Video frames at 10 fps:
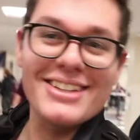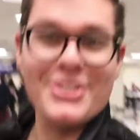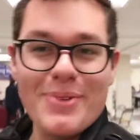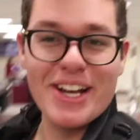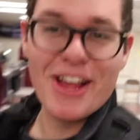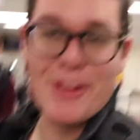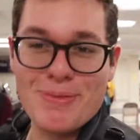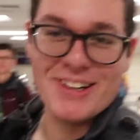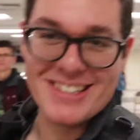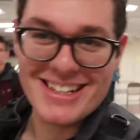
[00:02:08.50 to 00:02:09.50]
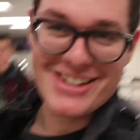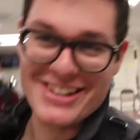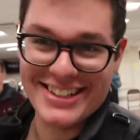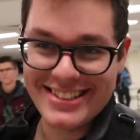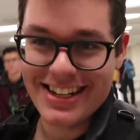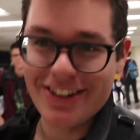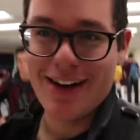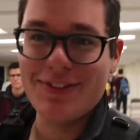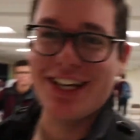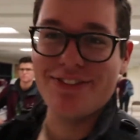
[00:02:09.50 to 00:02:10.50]
so, man, another person here you're going to see a
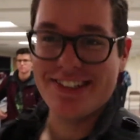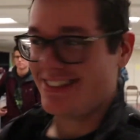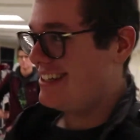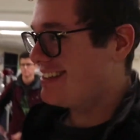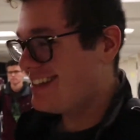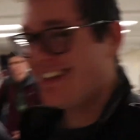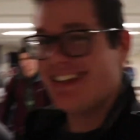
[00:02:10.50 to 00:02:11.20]
crap ton of this season.